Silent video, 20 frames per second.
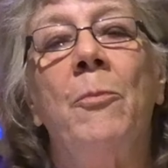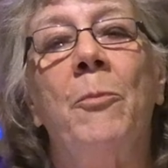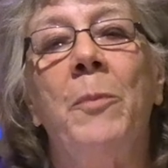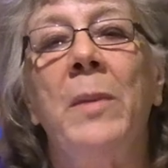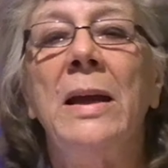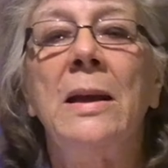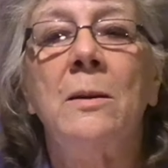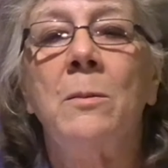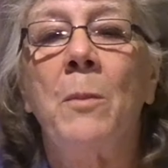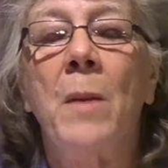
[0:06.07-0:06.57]

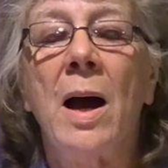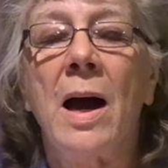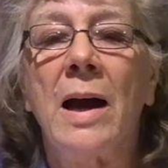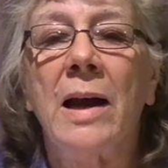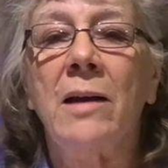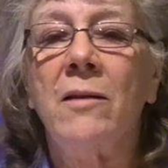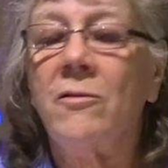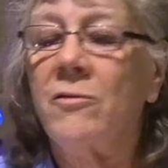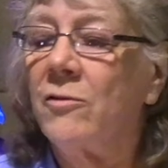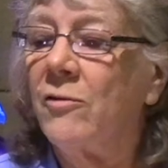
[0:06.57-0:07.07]
Meet
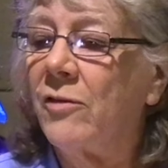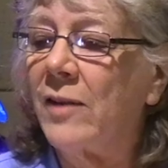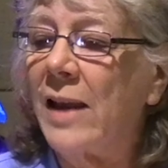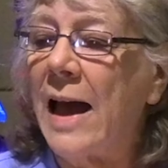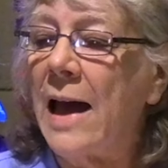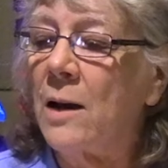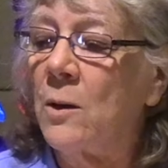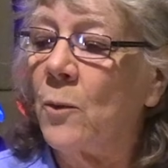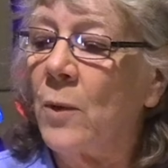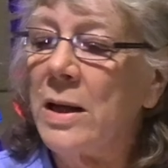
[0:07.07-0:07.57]
my
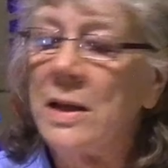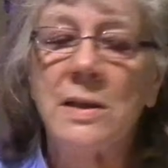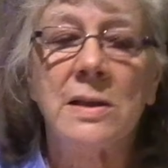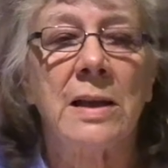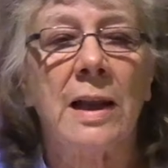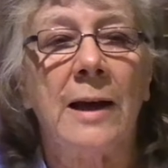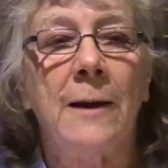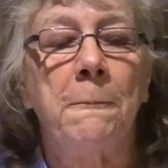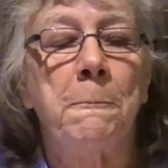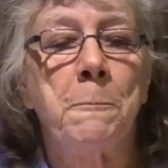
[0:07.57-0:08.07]
flat
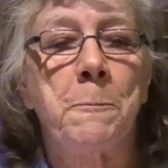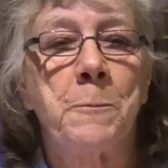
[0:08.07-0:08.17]
Wesley.